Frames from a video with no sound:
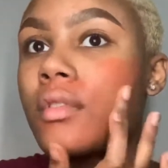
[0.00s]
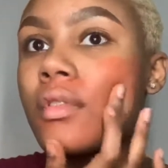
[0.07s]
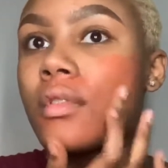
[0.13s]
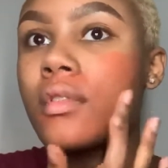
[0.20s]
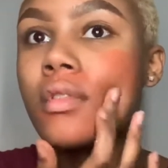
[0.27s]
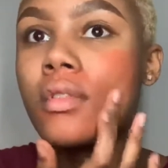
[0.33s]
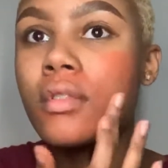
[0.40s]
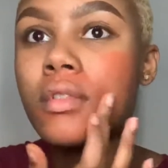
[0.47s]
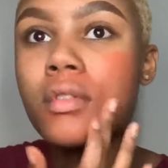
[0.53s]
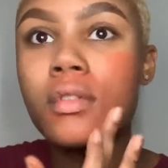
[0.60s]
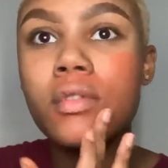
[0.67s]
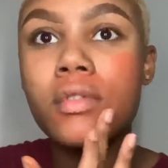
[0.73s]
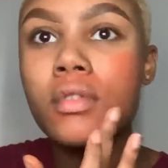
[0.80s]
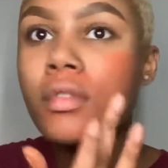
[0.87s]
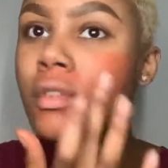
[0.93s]
or
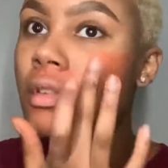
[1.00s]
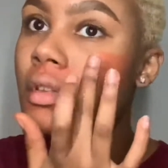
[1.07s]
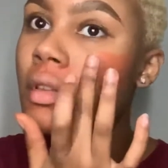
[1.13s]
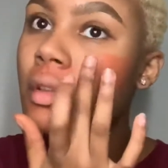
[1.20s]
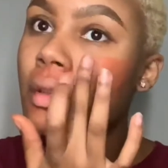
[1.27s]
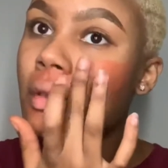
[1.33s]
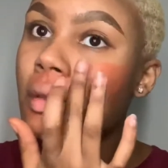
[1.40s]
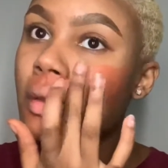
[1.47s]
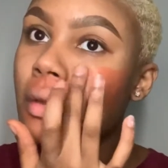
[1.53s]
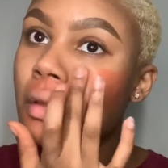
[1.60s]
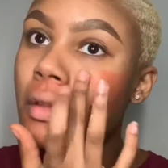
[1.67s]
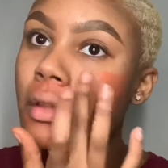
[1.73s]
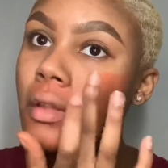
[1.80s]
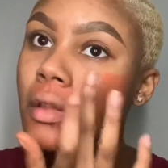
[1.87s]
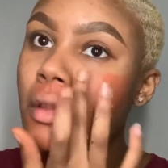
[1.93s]
I'll go on
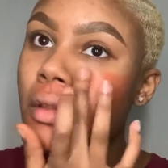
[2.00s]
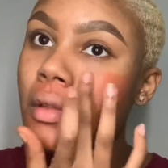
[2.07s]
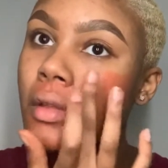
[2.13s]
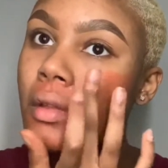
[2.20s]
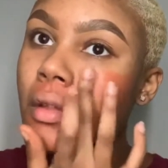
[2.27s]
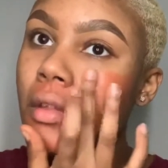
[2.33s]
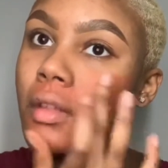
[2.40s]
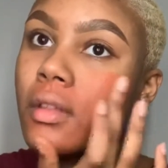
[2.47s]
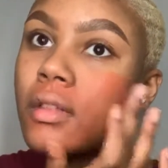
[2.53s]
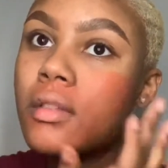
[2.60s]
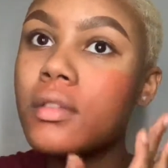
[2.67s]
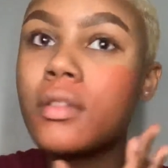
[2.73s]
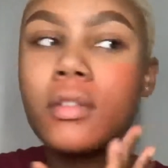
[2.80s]
Netflix and watch something.